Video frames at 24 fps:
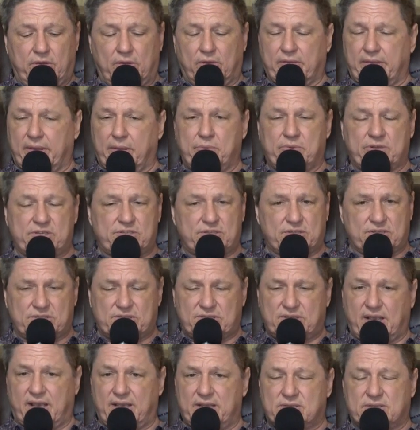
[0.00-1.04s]
know, they would
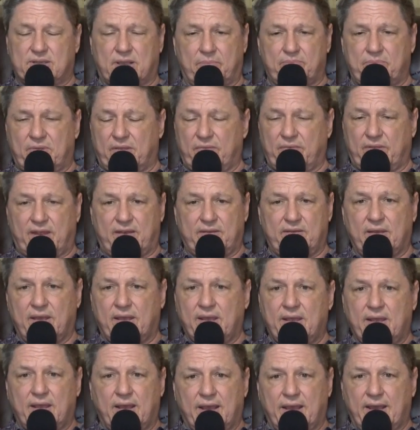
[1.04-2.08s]
just take something that
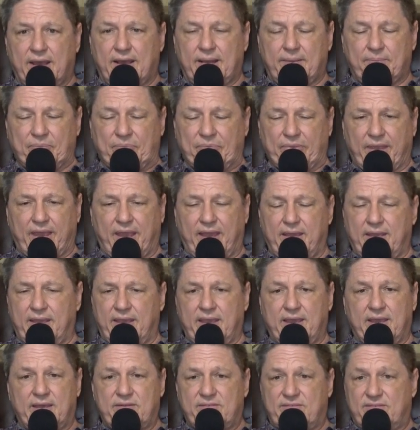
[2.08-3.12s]
uh,
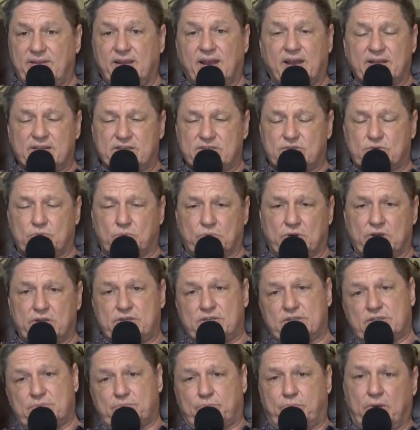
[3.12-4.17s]
he had touched. We're
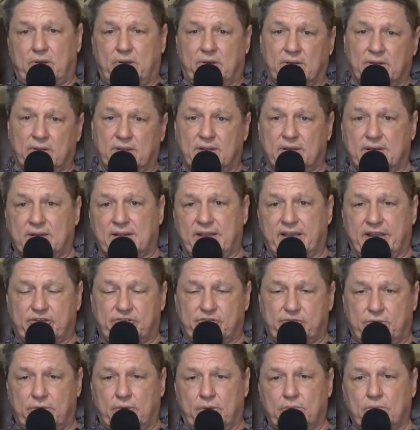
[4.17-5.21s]
just putting a little
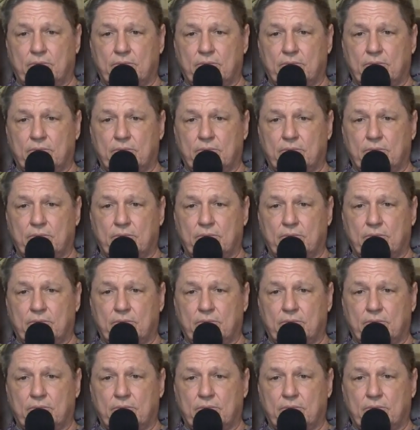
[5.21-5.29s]
extra